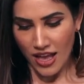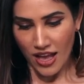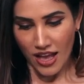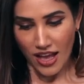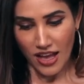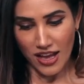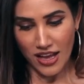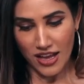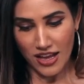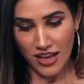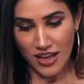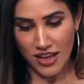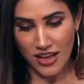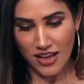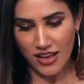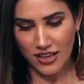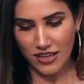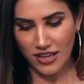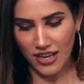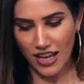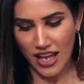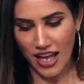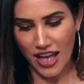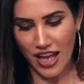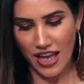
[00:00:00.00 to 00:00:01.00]

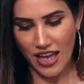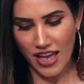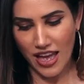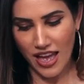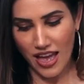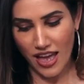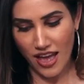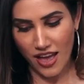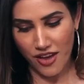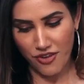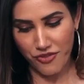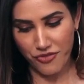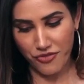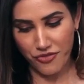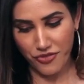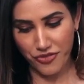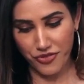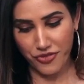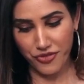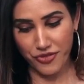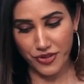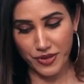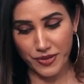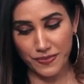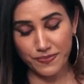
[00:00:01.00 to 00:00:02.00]
I have
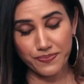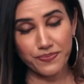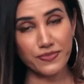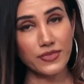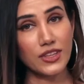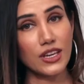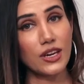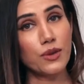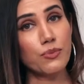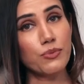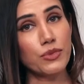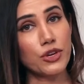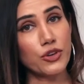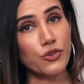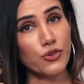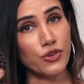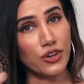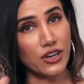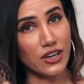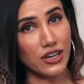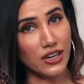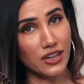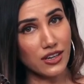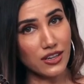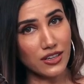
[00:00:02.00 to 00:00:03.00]
a
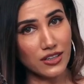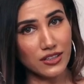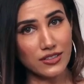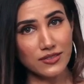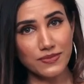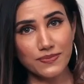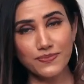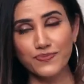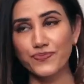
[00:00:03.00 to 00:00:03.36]
mirror.